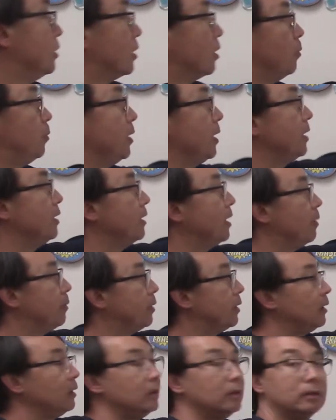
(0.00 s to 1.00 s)
a big
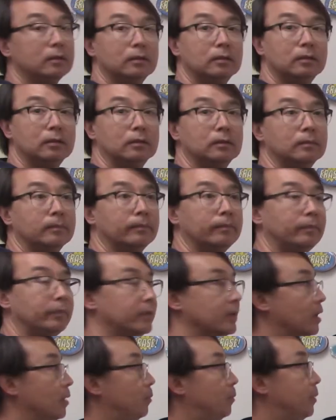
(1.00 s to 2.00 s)
number,
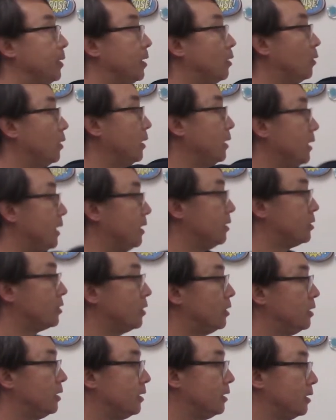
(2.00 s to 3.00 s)
a big one, and
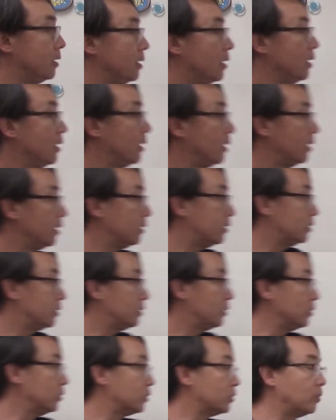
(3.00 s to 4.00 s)
turned it into
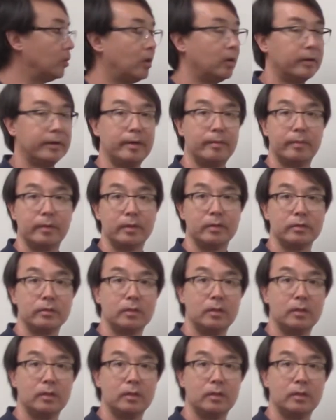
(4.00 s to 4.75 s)
two smaller numbers.